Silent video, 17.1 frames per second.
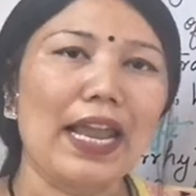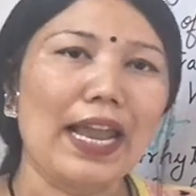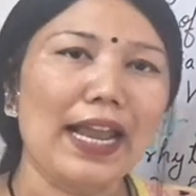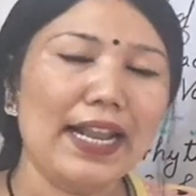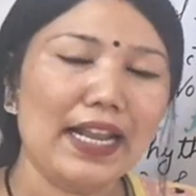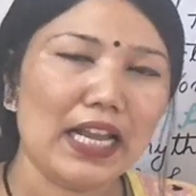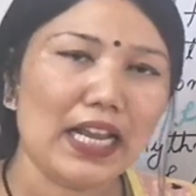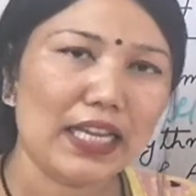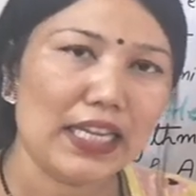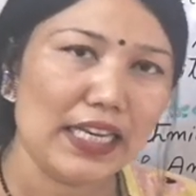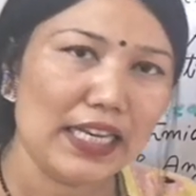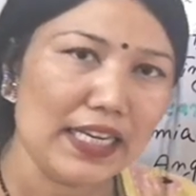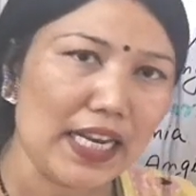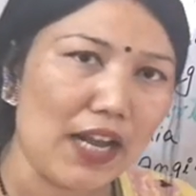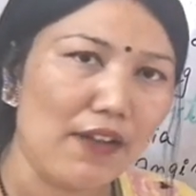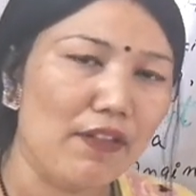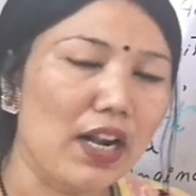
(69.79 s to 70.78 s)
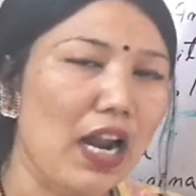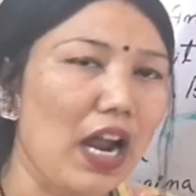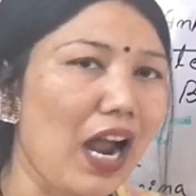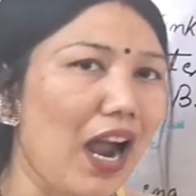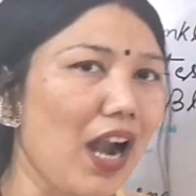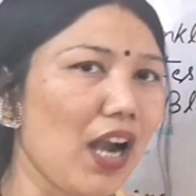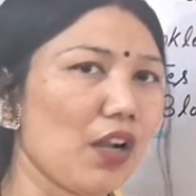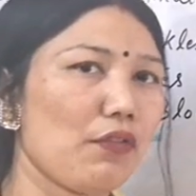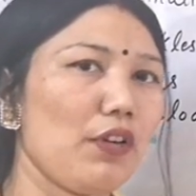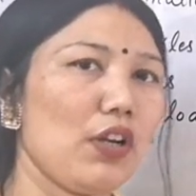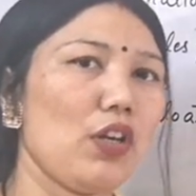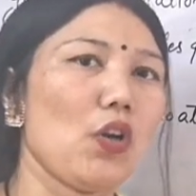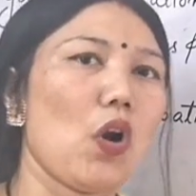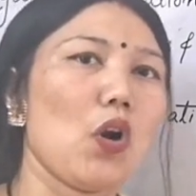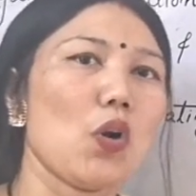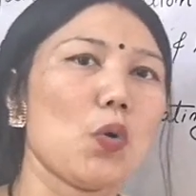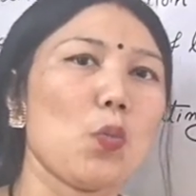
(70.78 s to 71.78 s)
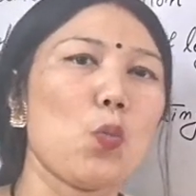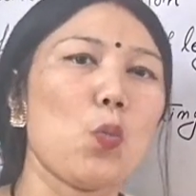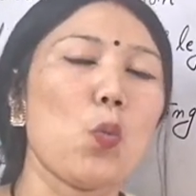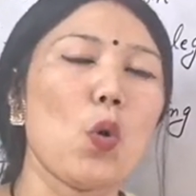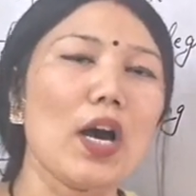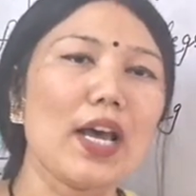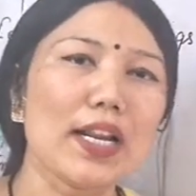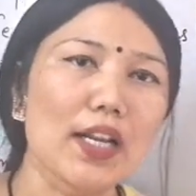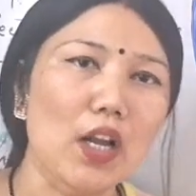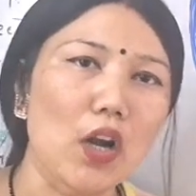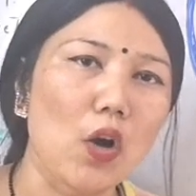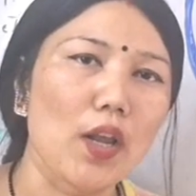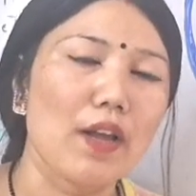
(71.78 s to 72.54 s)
And again, our heart will not work,